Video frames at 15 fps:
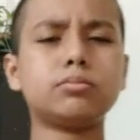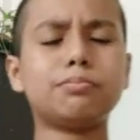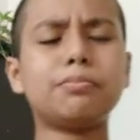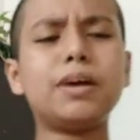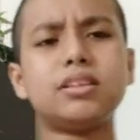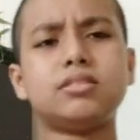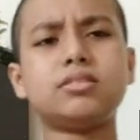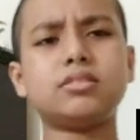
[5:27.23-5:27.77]

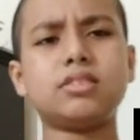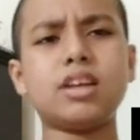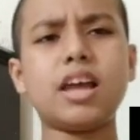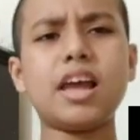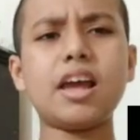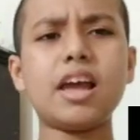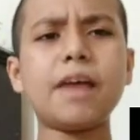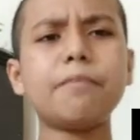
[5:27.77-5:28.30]
but
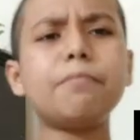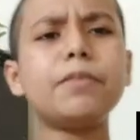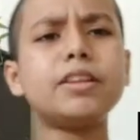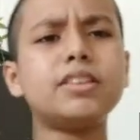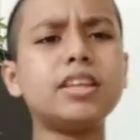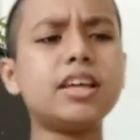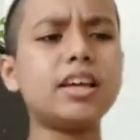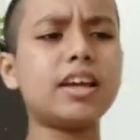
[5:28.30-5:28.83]

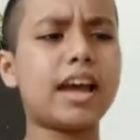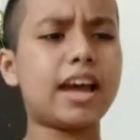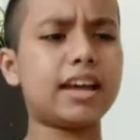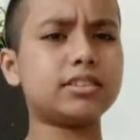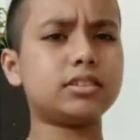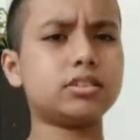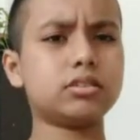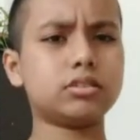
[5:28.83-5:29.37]
everything
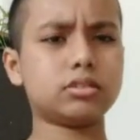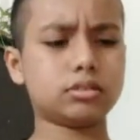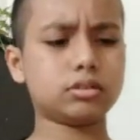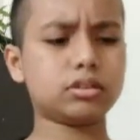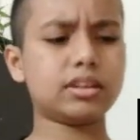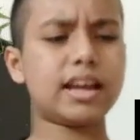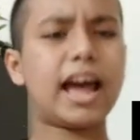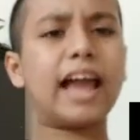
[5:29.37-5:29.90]
has
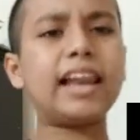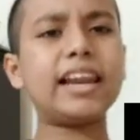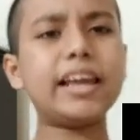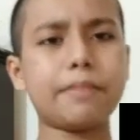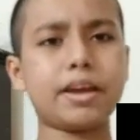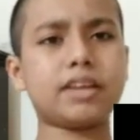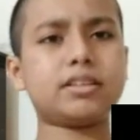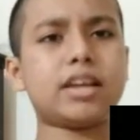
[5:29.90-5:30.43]
a
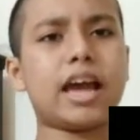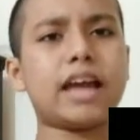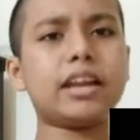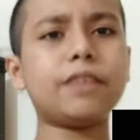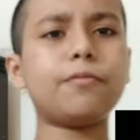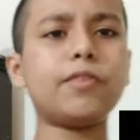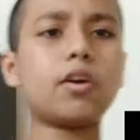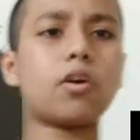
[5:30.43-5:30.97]
limit, and
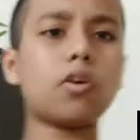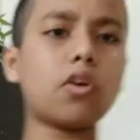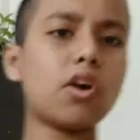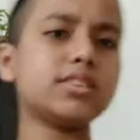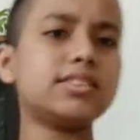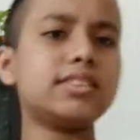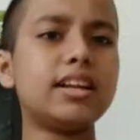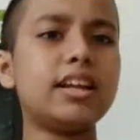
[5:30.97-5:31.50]
if we
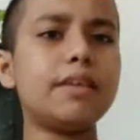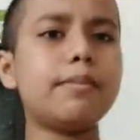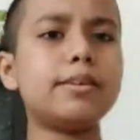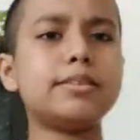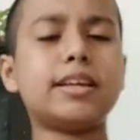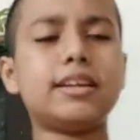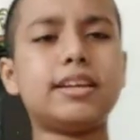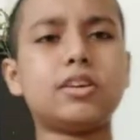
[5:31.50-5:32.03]
cross the
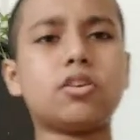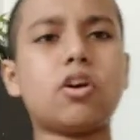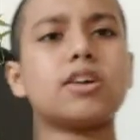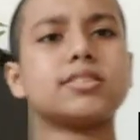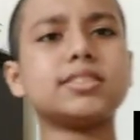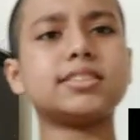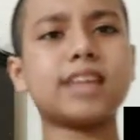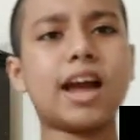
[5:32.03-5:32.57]
limit, then it
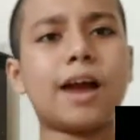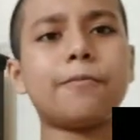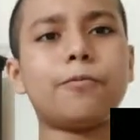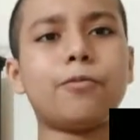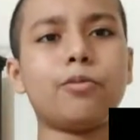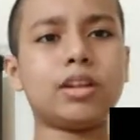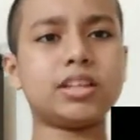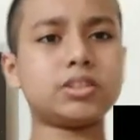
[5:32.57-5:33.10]
causes
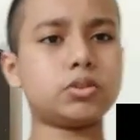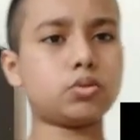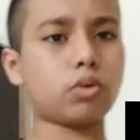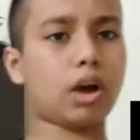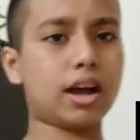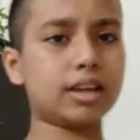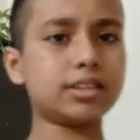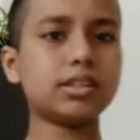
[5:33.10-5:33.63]
harmfulness to
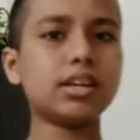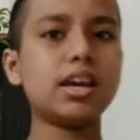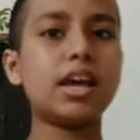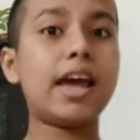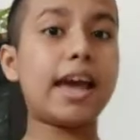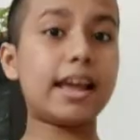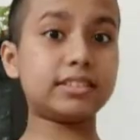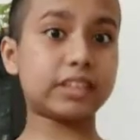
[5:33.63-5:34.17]
us.
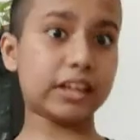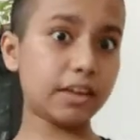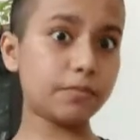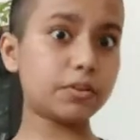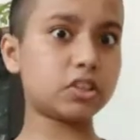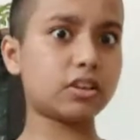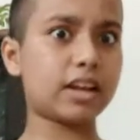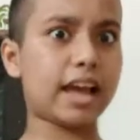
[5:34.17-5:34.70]
And
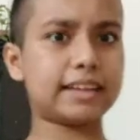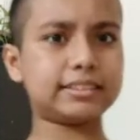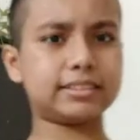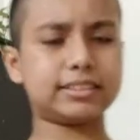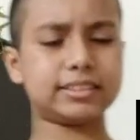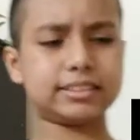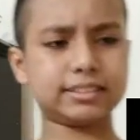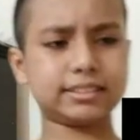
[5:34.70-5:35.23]
television has
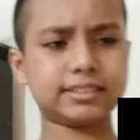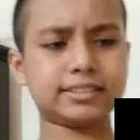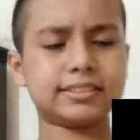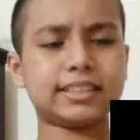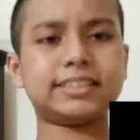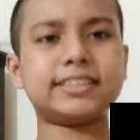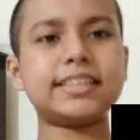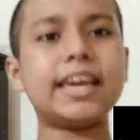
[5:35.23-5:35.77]
this,
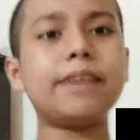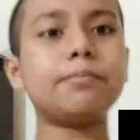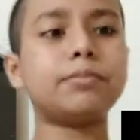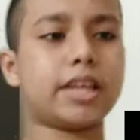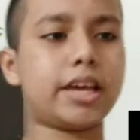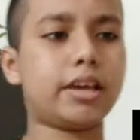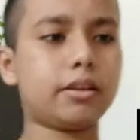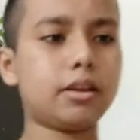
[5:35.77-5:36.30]
the same
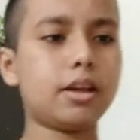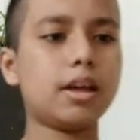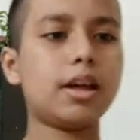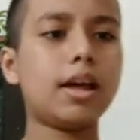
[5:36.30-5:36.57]
thing.